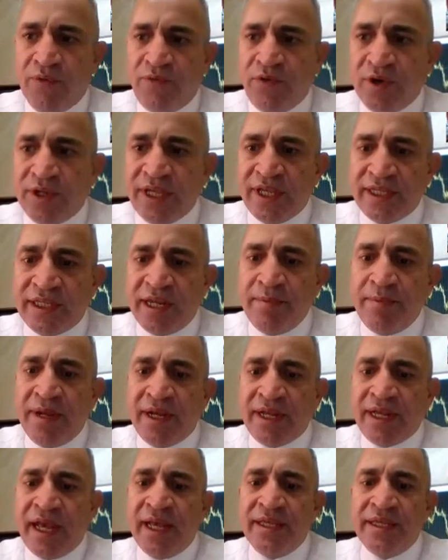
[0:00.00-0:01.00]
So for the
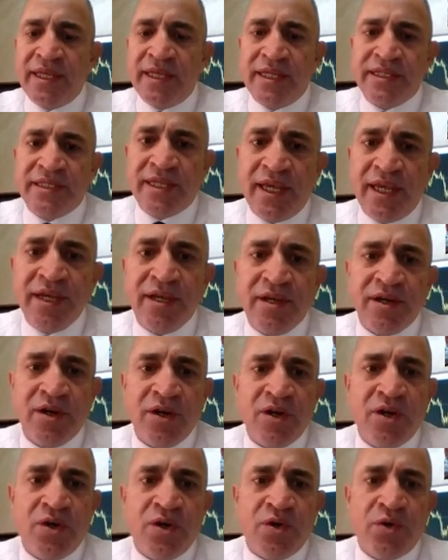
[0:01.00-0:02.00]
triple
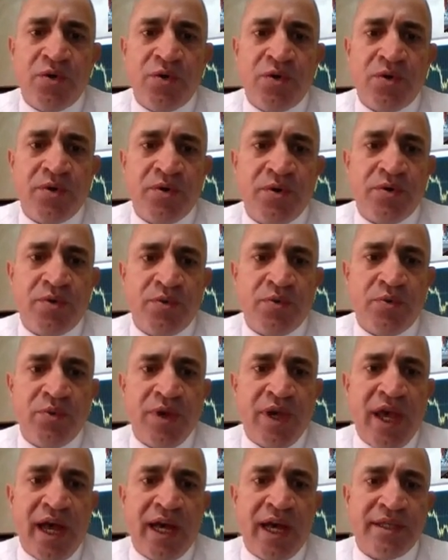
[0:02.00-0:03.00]
candlestick,
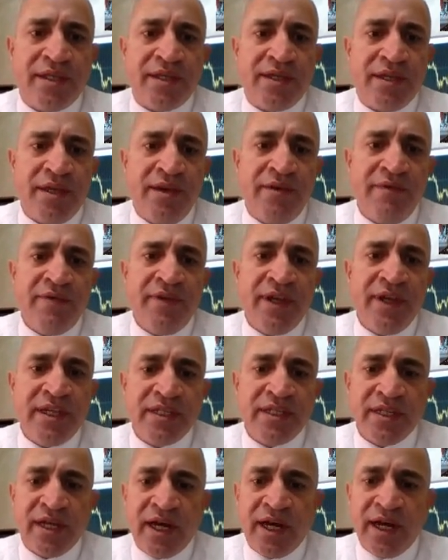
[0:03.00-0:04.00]
we had
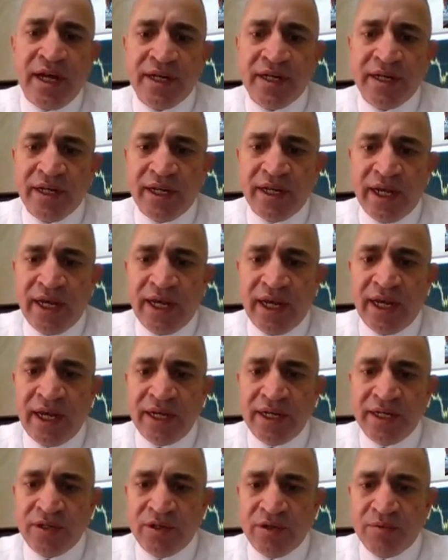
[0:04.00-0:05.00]
evening star
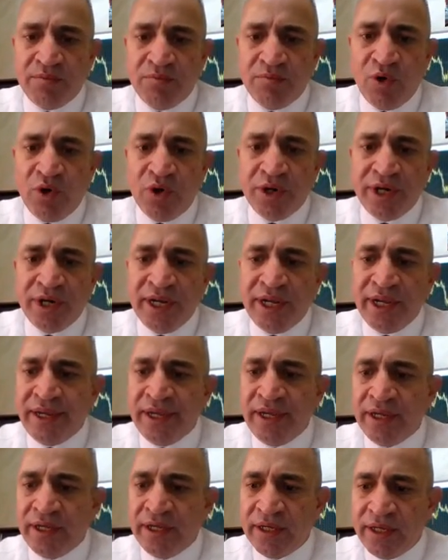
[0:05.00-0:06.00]
and
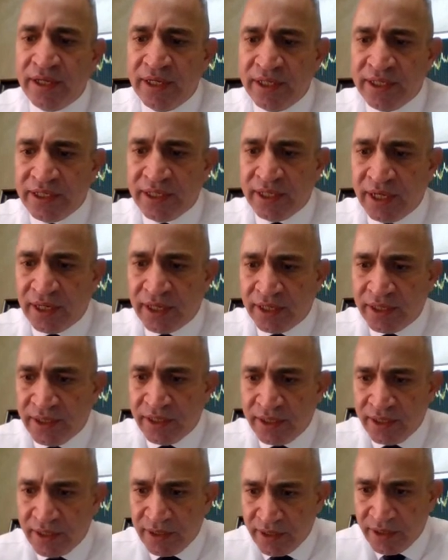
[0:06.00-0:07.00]
morning
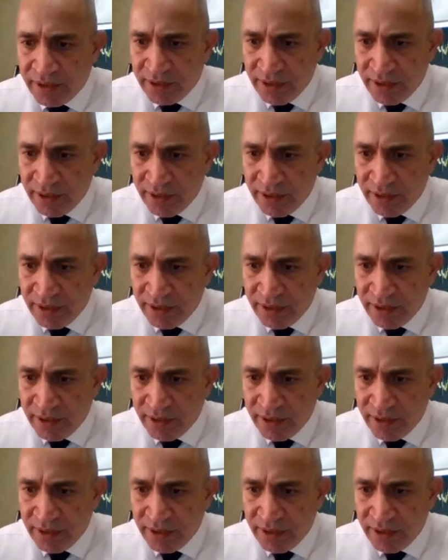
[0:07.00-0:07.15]
star.